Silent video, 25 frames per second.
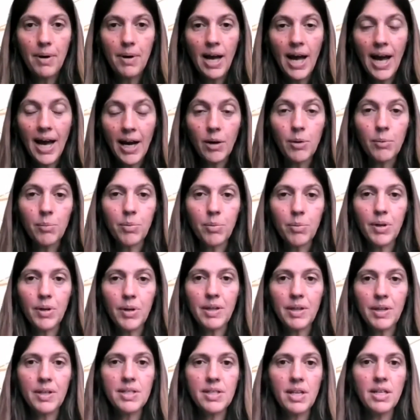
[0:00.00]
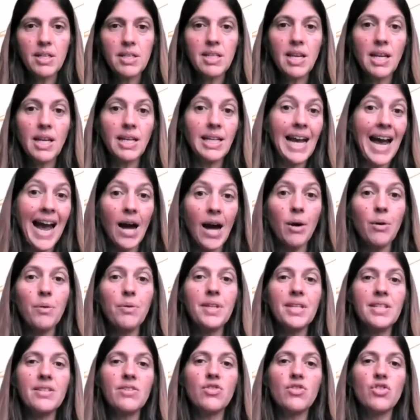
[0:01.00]
help with is understanding how
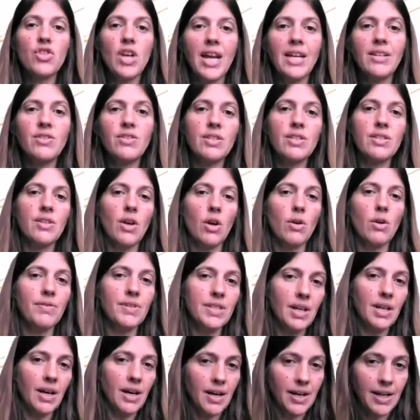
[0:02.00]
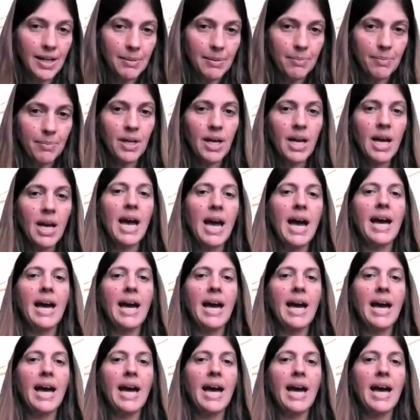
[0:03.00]
this changes over time